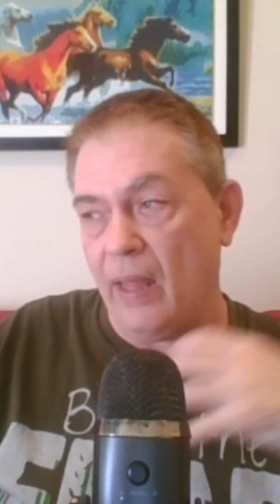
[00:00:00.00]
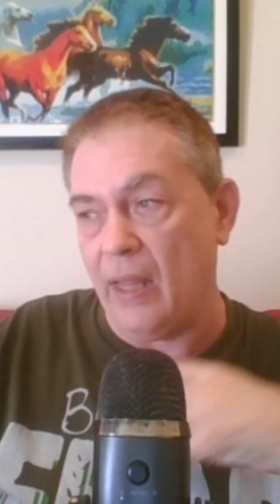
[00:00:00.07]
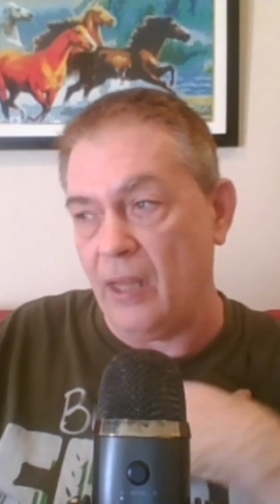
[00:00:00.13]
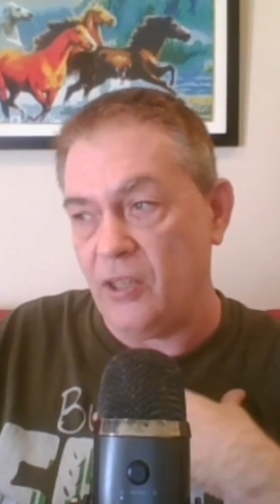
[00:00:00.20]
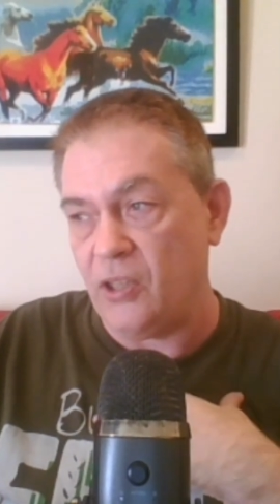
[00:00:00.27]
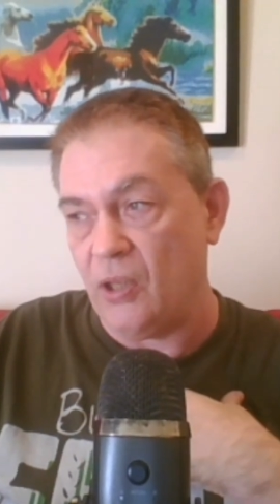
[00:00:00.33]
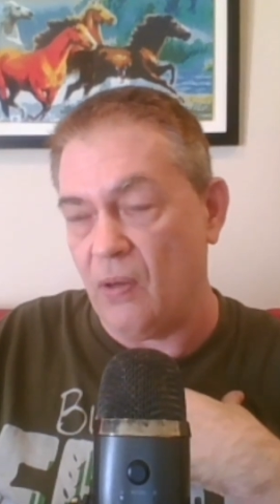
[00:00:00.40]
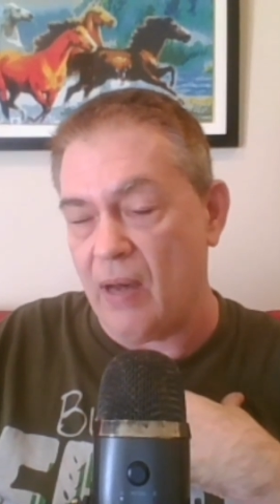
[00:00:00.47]

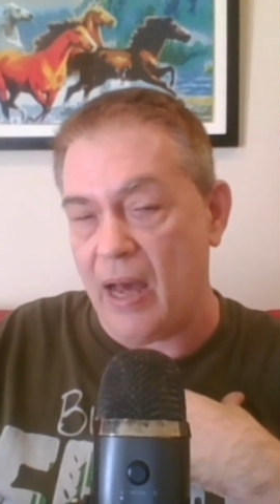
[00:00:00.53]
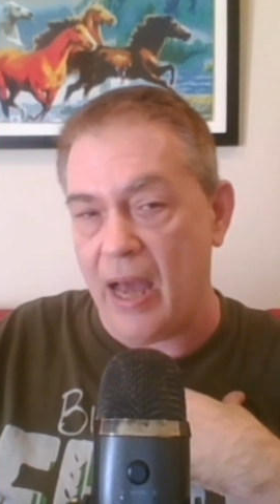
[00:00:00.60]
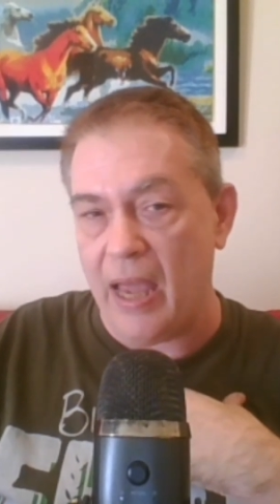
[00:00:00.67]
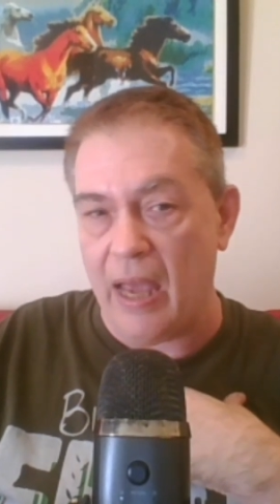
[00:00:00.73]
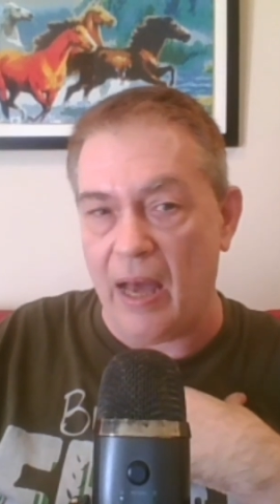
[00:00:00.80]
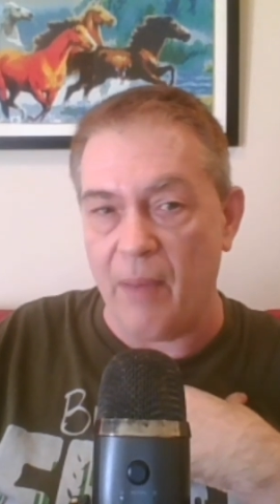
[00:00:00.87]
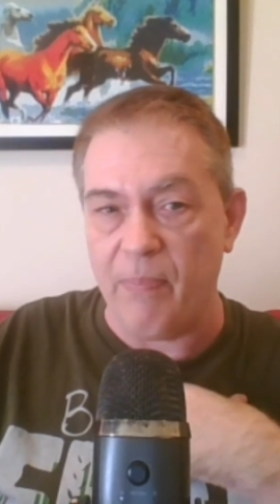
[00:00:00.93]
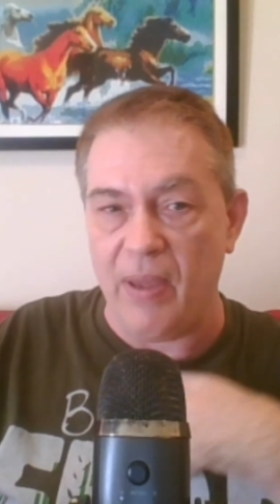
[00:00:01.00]
And so
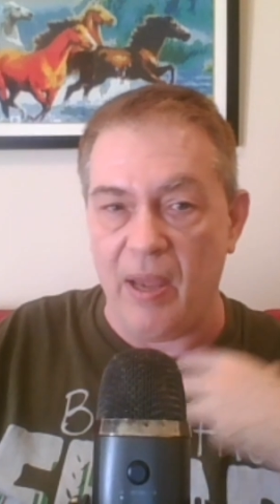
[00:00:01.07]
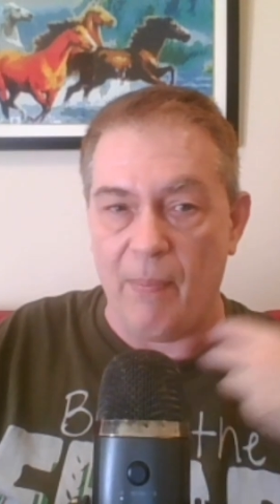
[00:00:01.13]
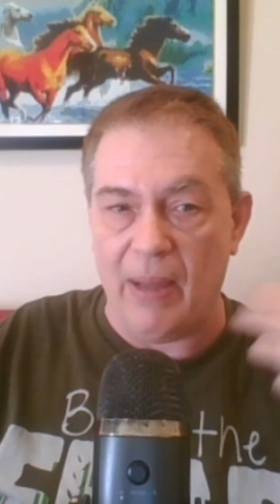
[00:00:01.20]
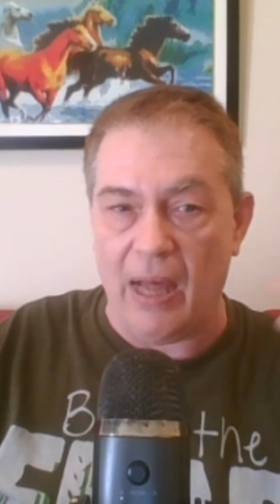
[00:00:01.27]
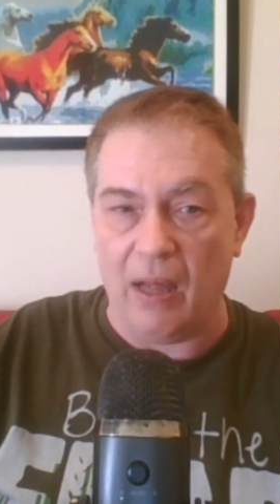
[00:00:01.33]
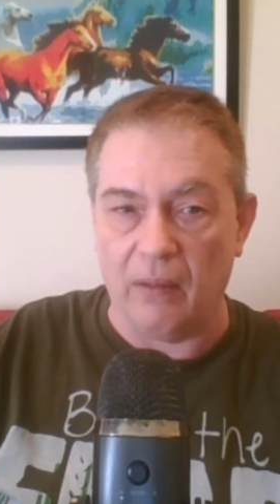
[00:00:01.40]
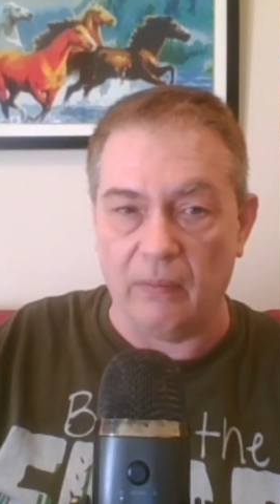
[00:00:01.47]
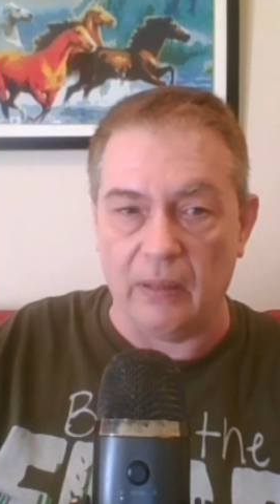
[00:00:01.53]
I pay
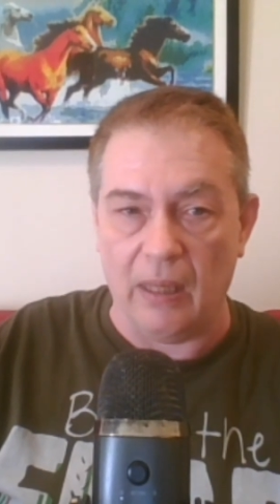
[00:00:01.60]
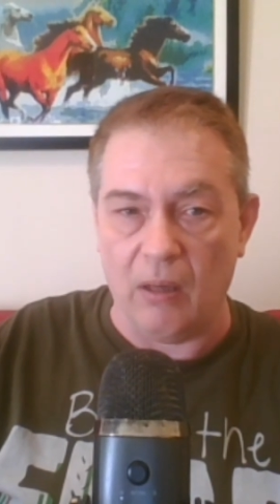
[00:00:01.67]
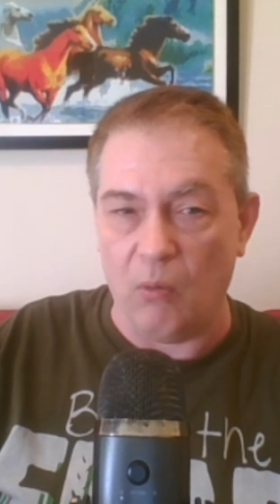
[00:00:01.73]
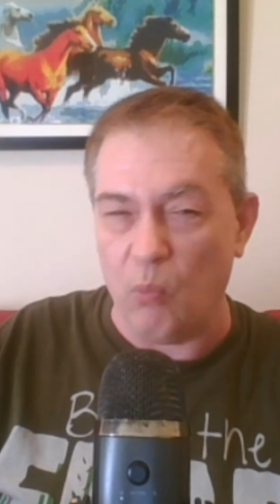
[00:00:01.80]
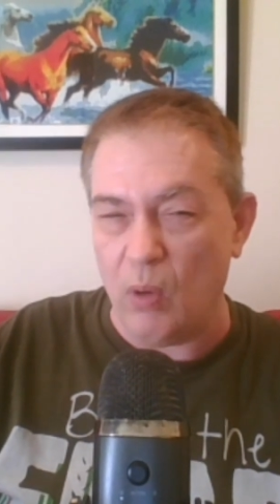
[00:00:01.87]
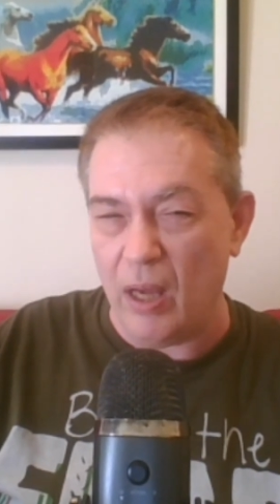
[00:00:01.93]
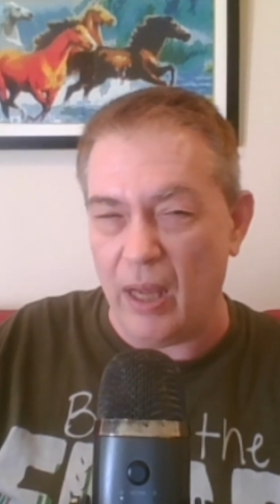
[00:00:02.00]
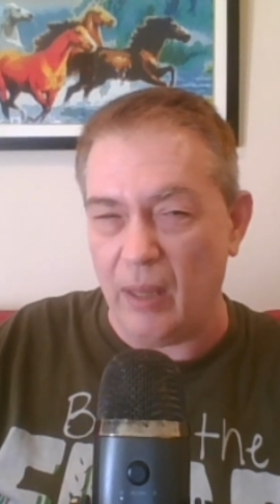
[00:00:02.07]
about
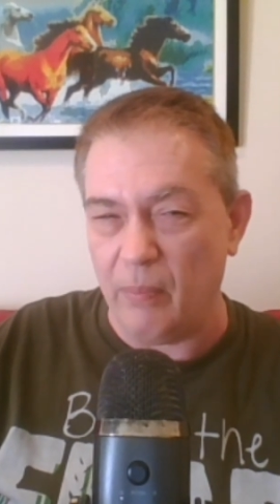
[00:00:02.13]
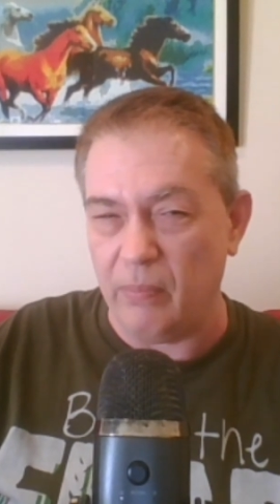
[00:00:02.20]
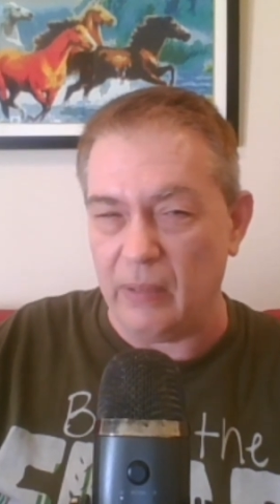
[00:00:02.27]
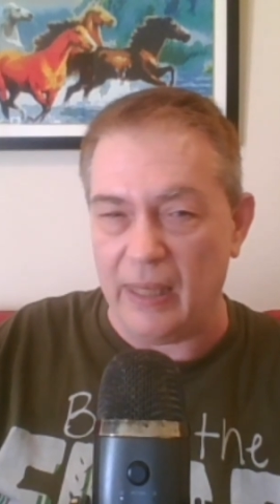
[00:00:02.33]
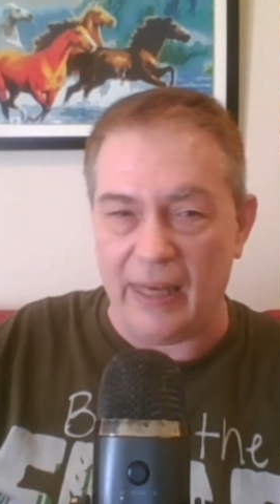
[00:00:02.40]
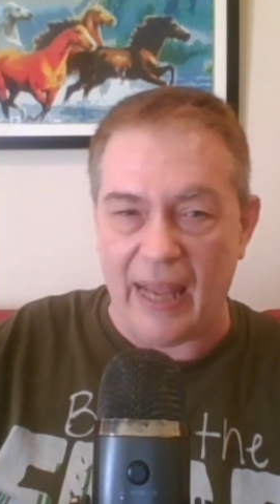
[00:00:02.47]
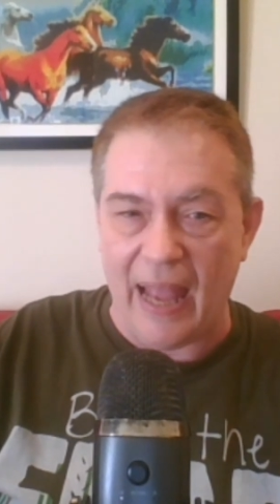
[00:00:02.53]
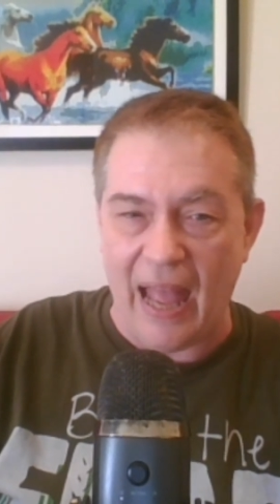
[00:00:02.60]

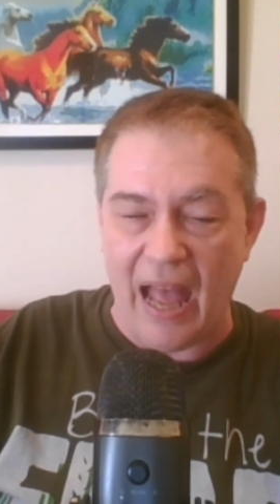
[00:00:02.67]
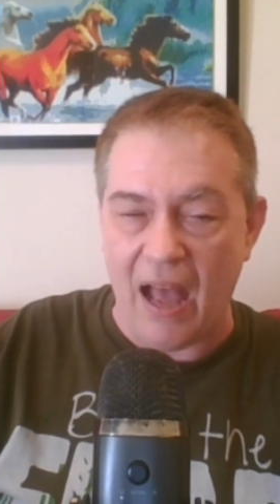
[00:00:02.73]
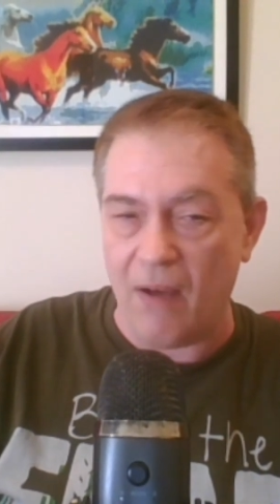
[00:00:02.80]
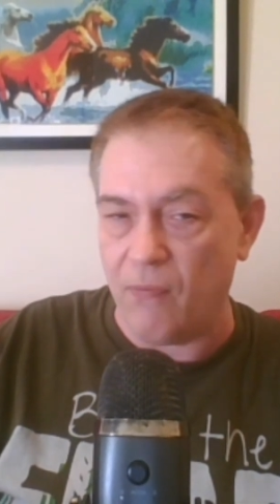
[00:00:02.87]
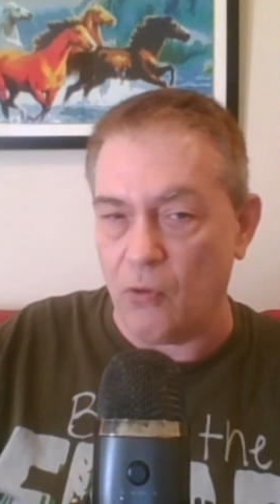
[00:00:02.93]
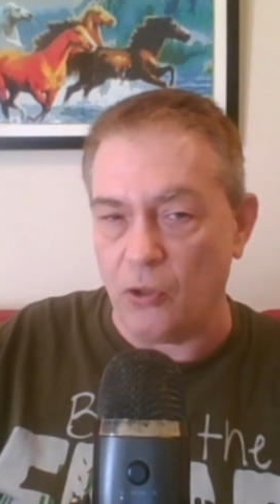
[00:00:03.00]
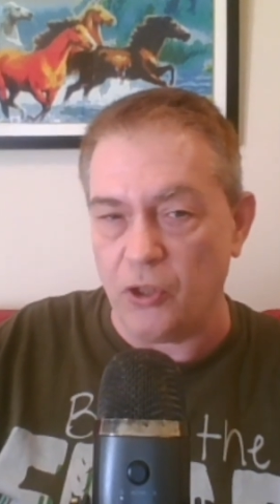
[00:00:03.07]
1.5